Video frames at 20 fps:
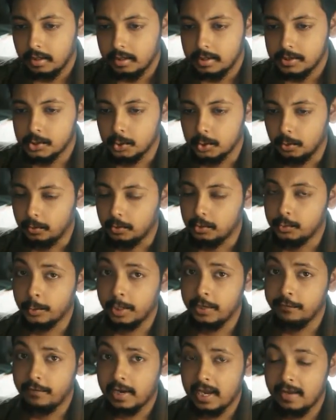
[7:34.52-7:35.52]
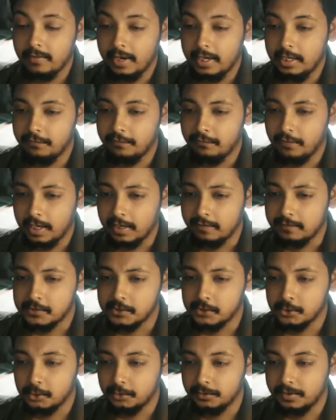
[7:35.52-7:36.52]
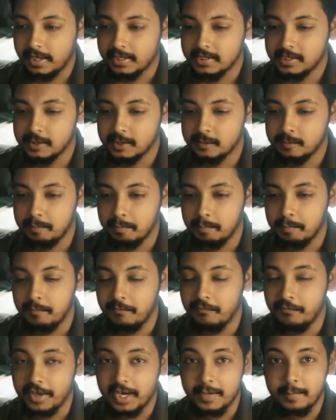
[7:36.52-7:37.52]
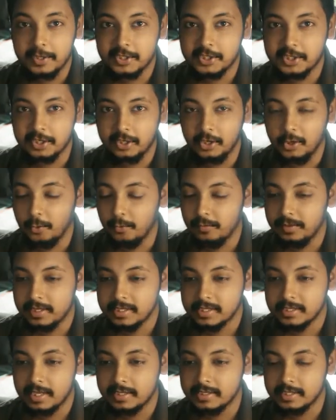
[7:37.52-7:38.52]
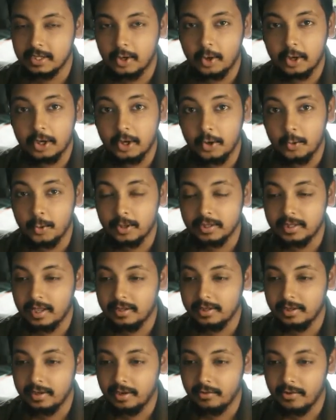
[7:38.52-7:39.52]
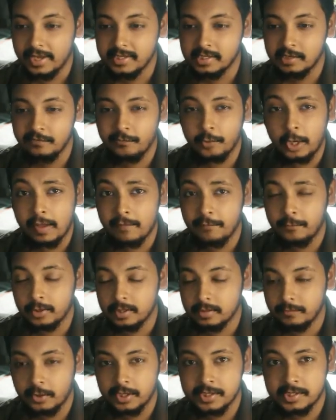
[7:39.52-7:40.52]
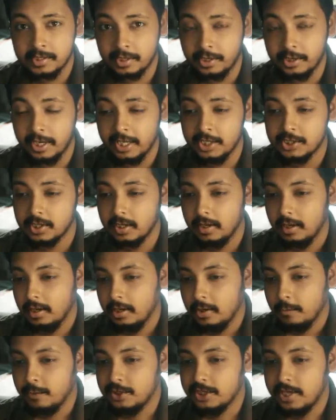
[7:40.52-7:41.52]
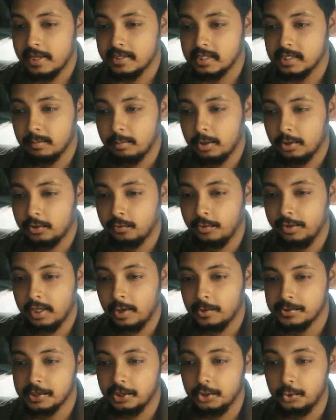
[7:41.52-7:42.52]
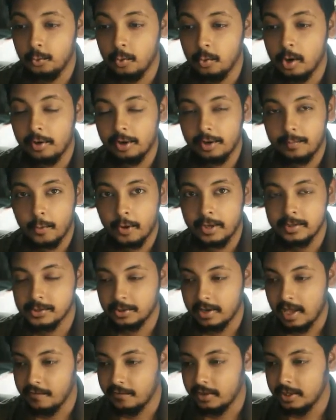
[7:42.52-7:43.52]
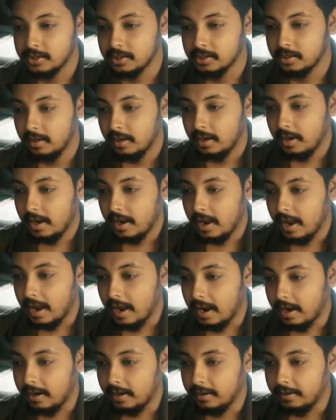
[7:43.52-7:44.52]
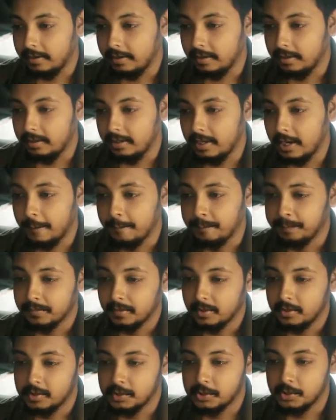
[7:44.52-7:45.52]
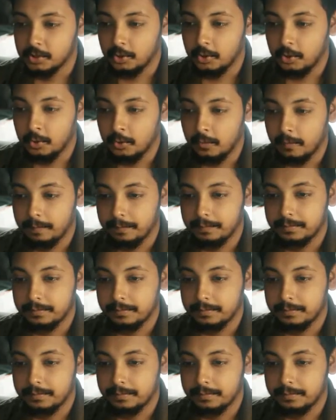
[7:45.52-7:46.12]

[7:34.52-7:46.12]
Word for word: so 2585 so that's very much low that's that's a lot lower than the Ryzen 40 4600H which gets about 3200 points on average and yeah so